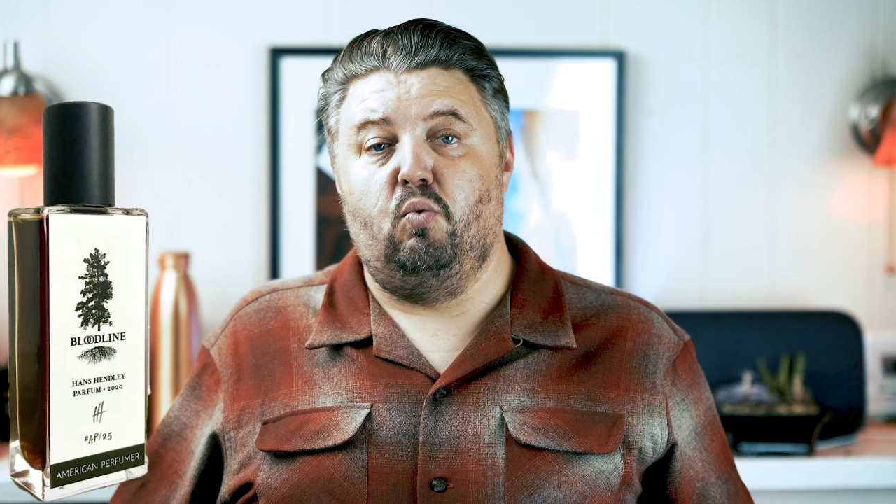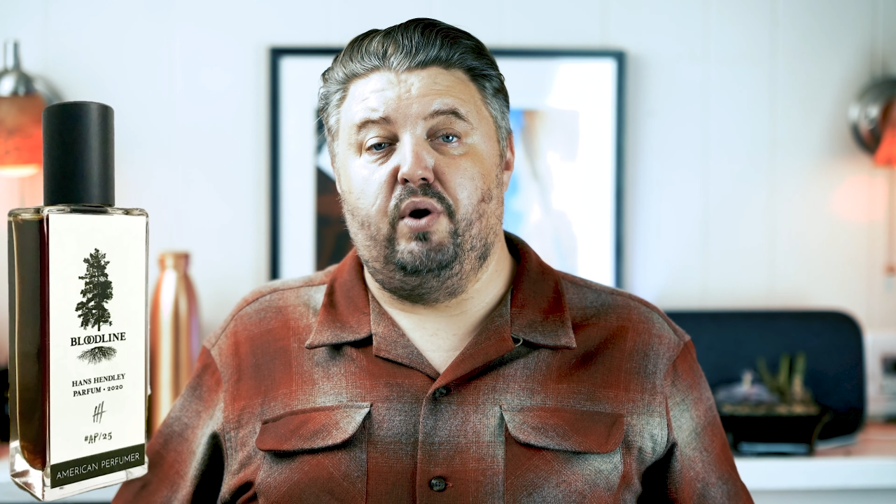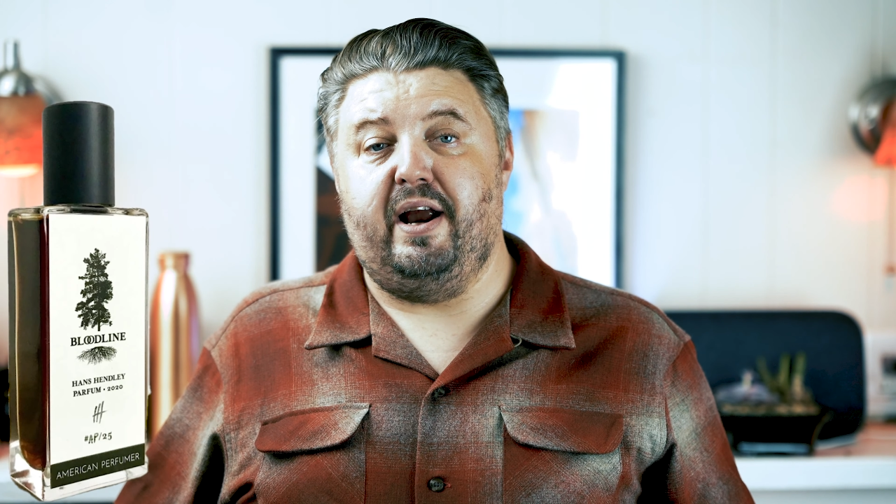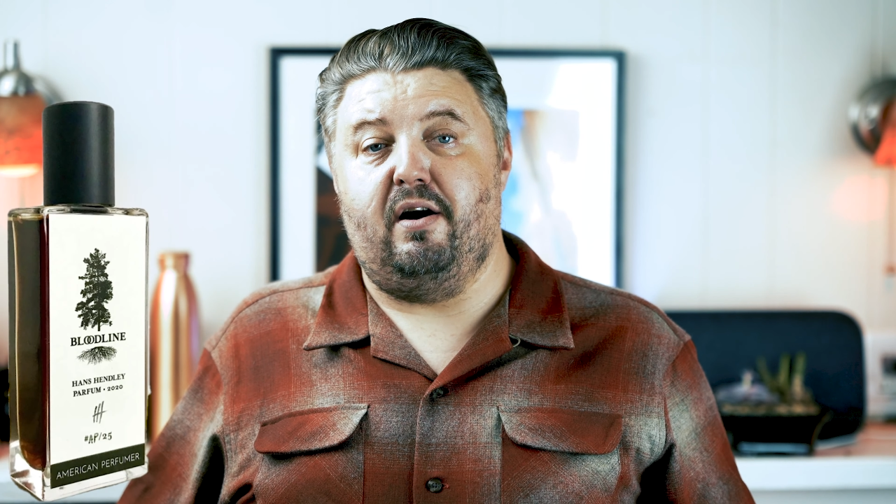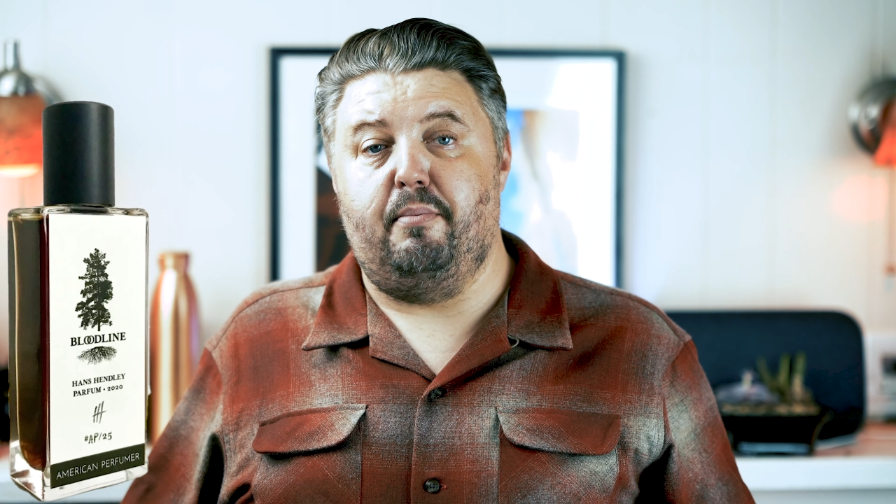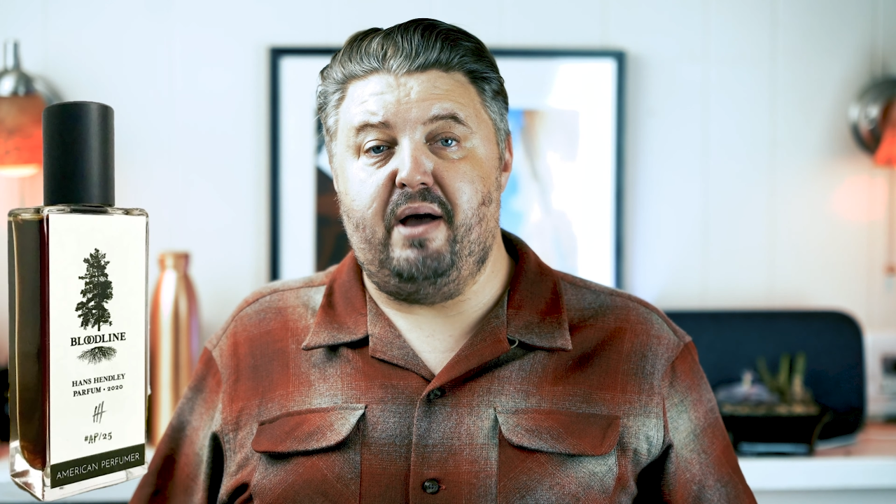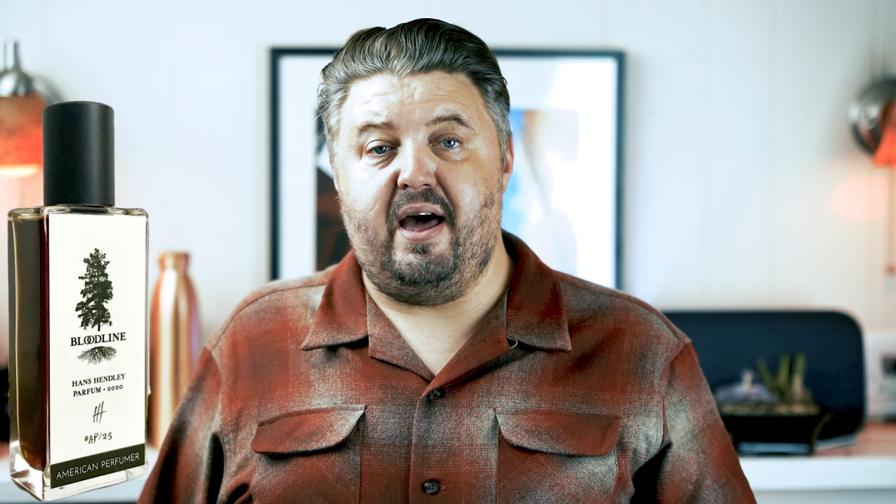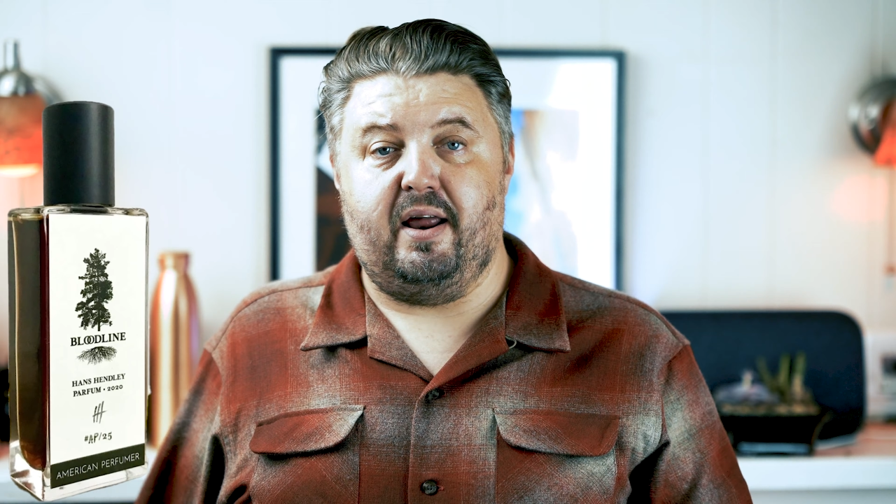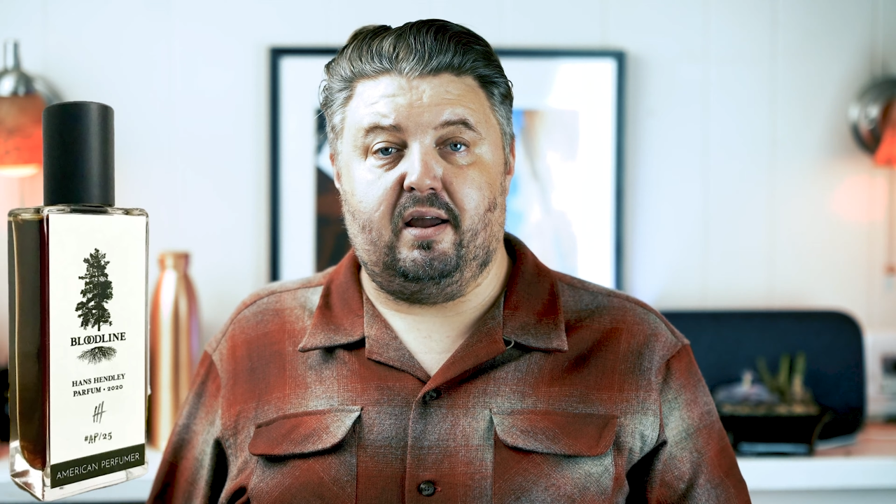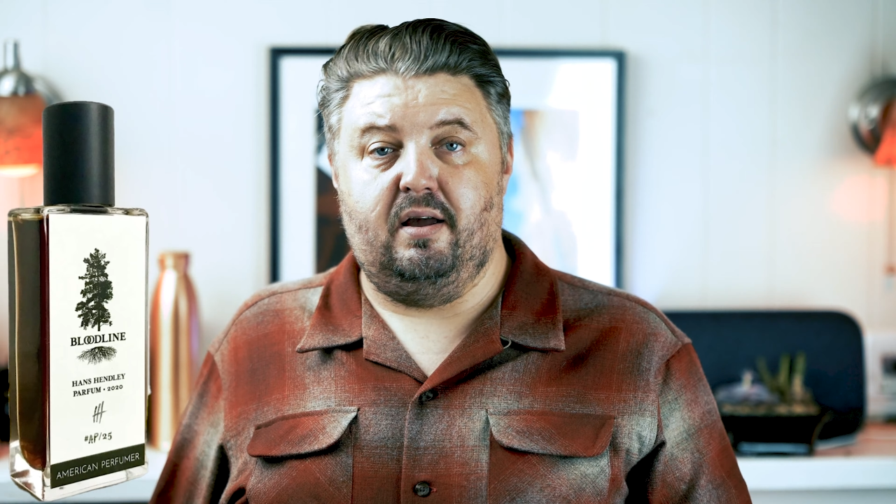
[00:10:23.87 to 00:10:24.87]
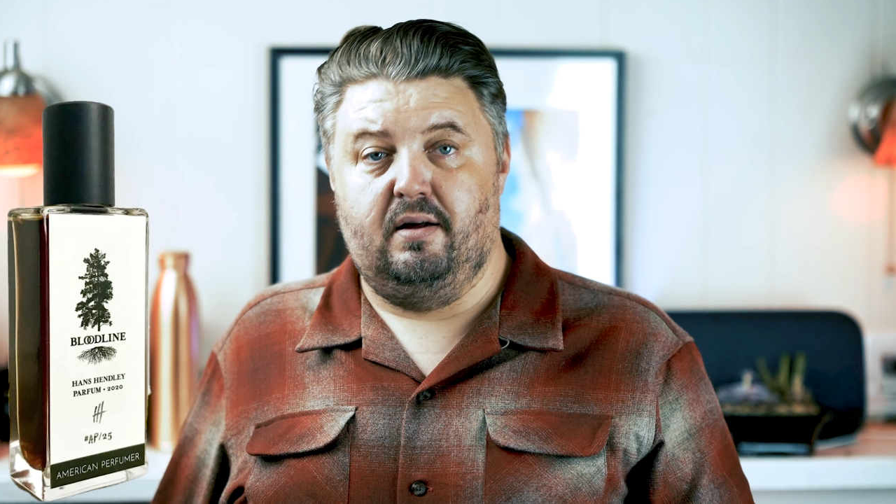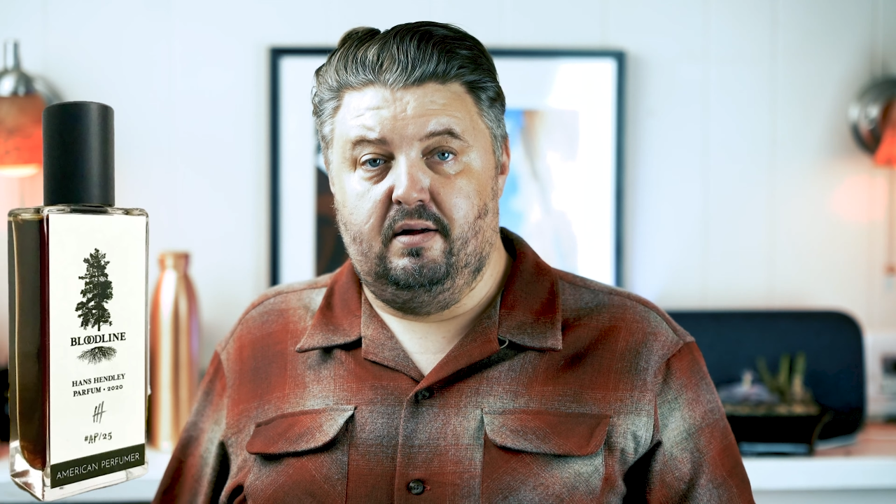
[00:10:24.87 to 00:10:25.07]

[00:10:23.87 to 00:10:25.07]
woody aromatic,